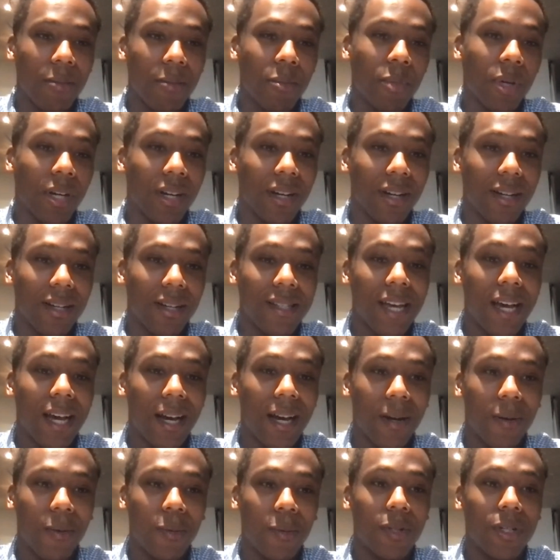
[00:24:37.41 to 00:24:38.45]
because
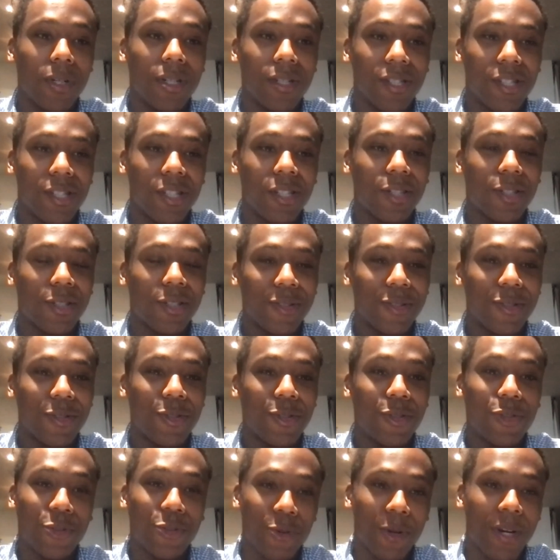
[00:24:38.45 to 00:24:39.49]
I was
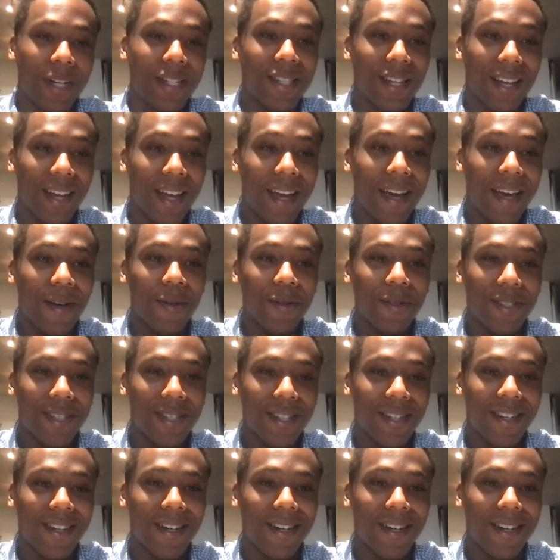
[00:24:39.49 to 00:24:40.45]
stressing out